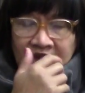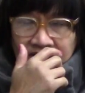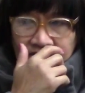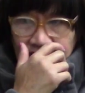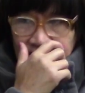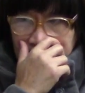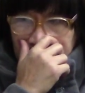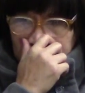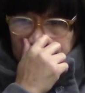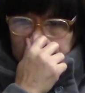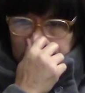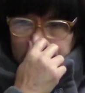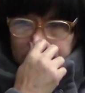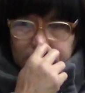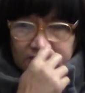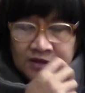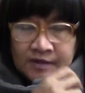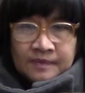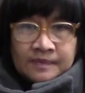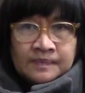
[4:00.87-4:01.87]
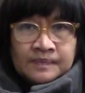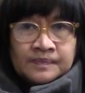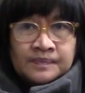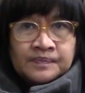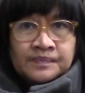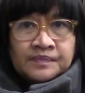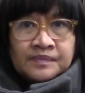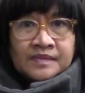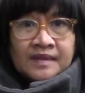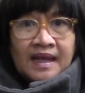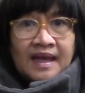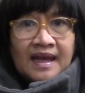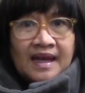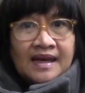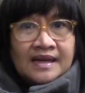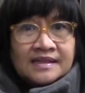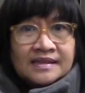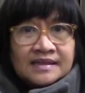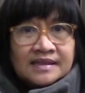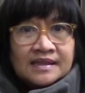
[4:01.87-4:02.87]
a gift.
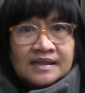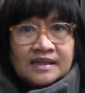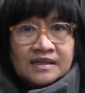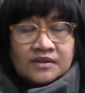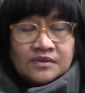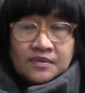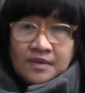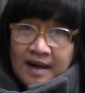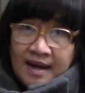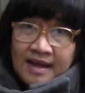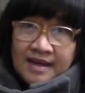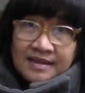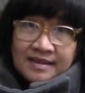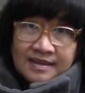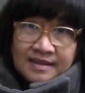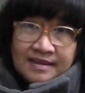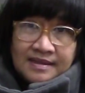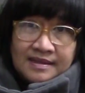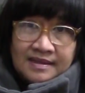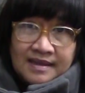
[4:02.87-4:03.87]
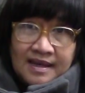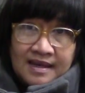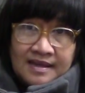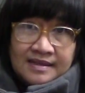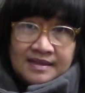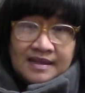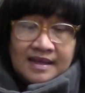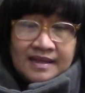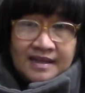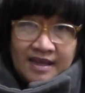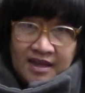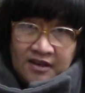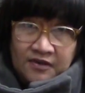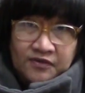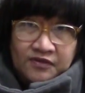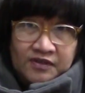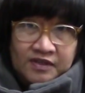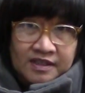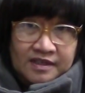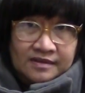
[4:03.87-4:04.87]
And grace is a
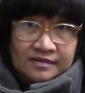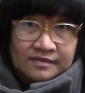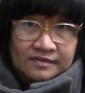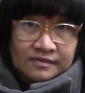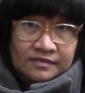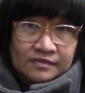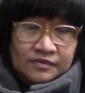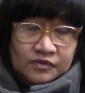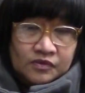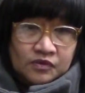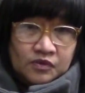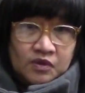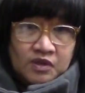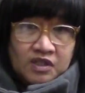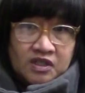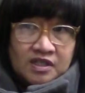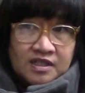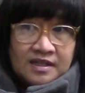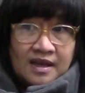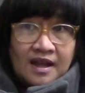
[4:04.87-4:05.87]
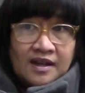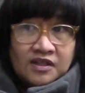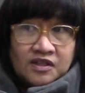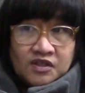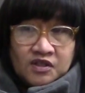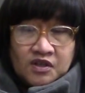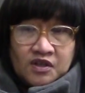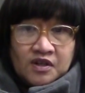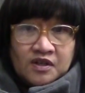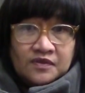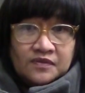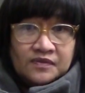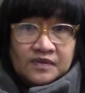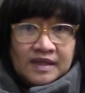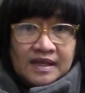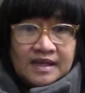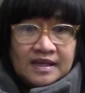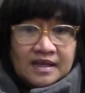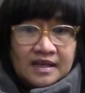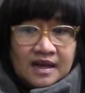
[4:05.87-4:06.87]
gift, which is undeserved.
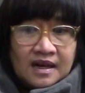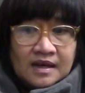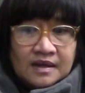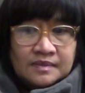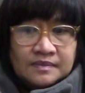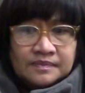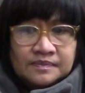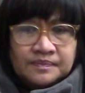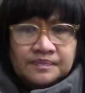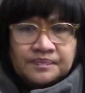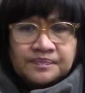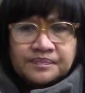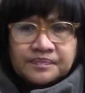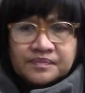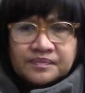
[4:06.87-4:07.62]
Like, my